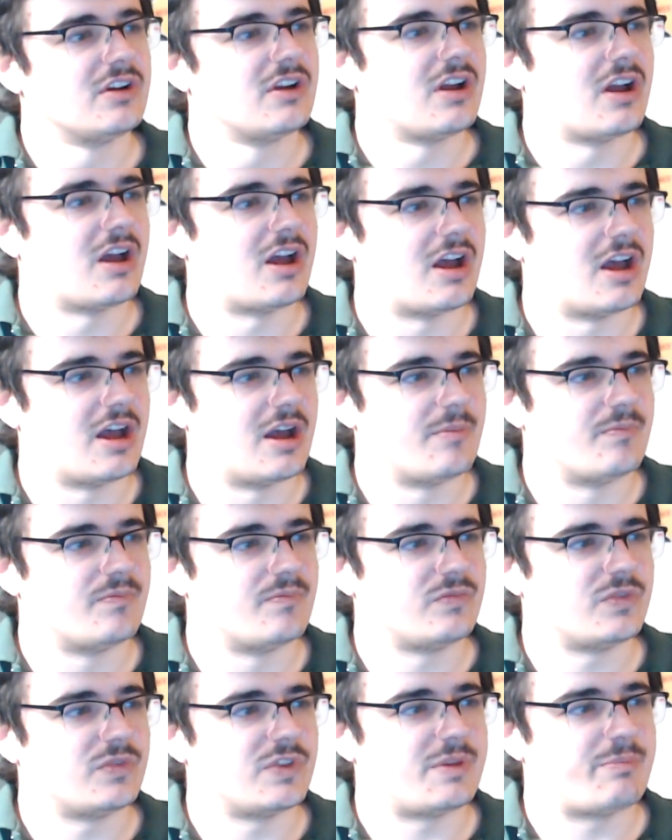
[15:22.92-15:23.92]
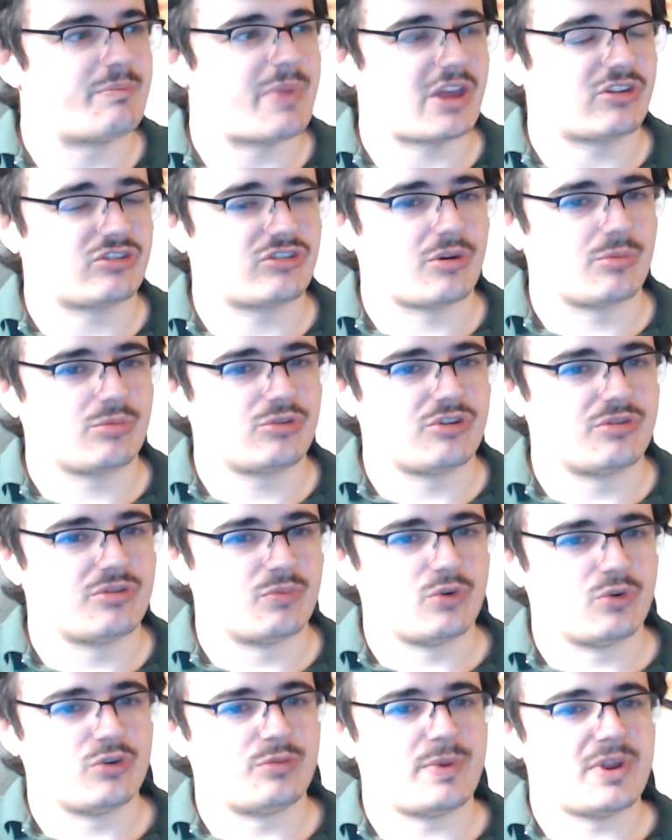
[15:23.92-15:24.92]
the best option
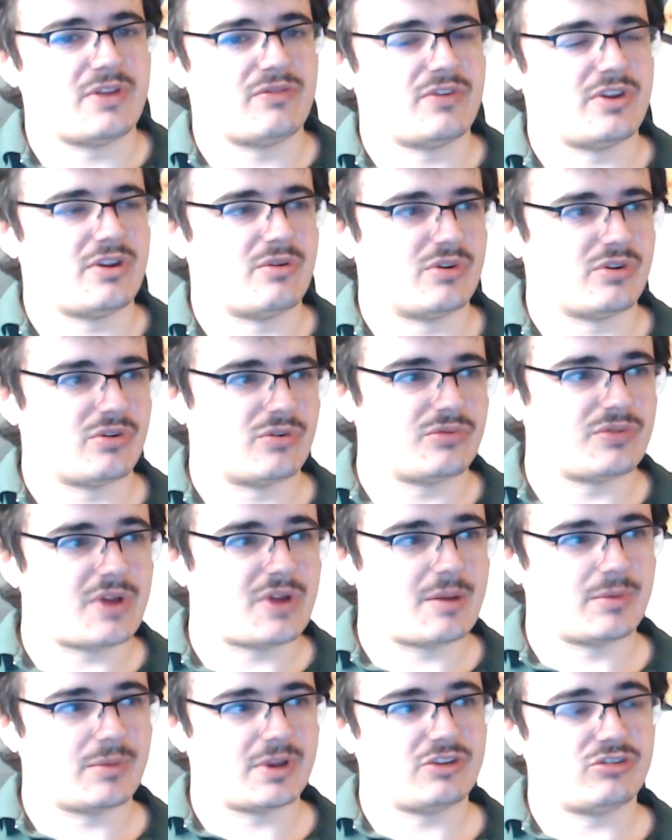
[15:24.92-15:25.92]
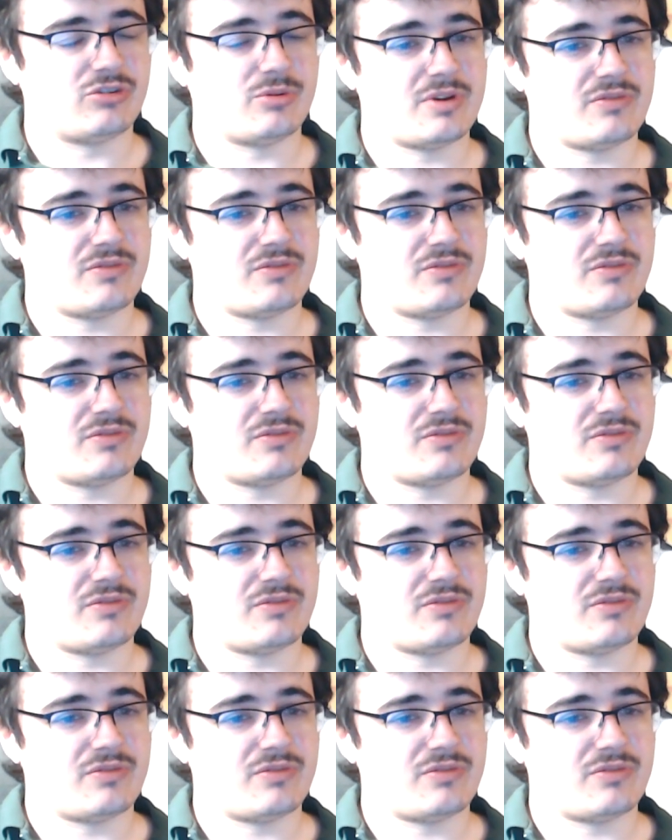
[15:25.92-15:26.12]
would be for you and your family to,